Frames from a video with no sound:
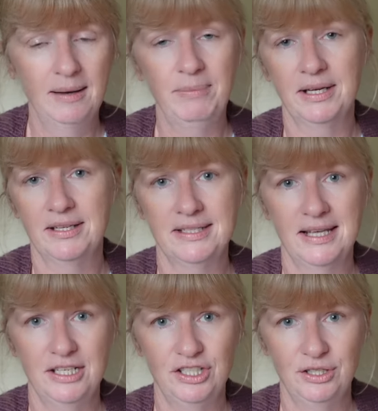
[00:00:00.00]
because
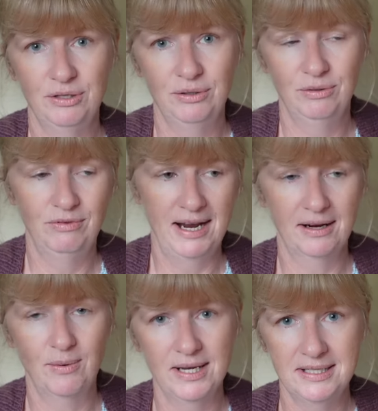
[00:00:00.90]
they do
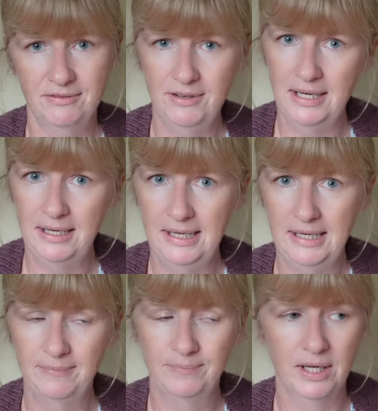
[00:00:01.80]
react quite
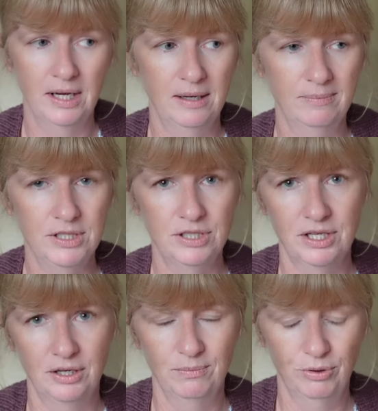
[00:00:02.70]
severely to
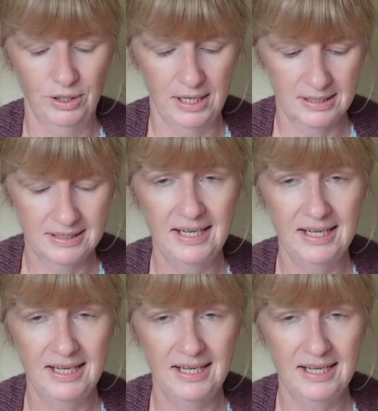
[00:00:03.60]
certain products.